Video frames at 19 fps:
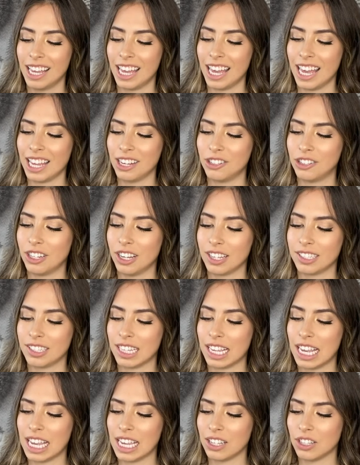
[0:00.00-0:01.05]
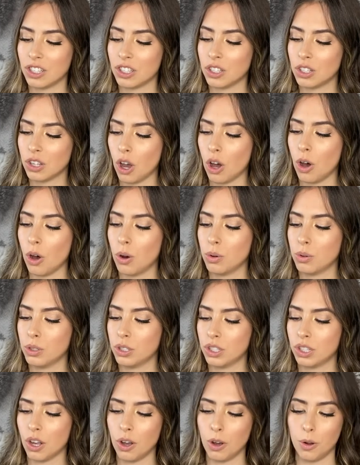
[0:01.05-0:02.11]
it just is so,
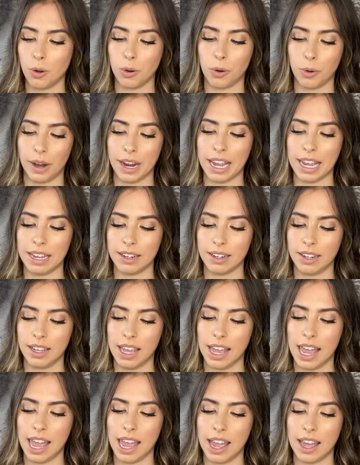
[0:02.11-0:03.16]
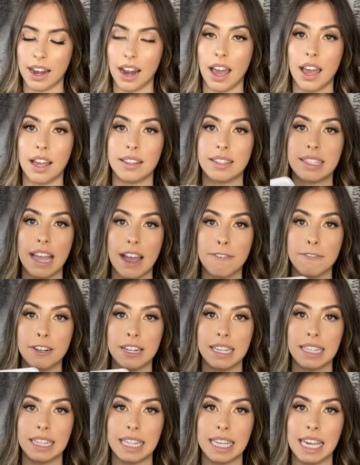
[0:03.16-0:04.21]
so great. And
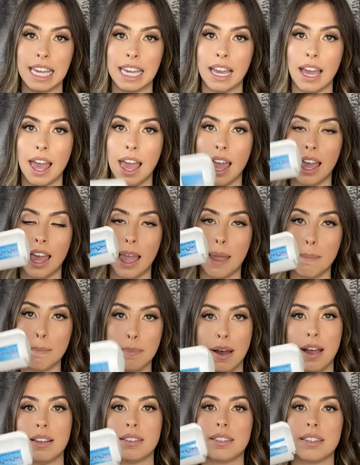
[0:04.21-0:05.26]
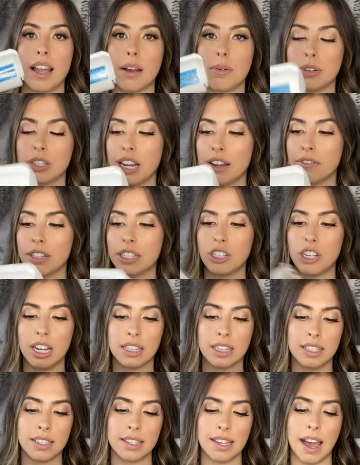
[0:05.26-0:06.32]
definitely a must. I would definitely check
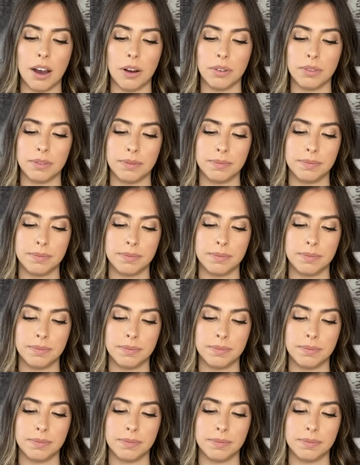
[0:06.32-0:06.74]
this out.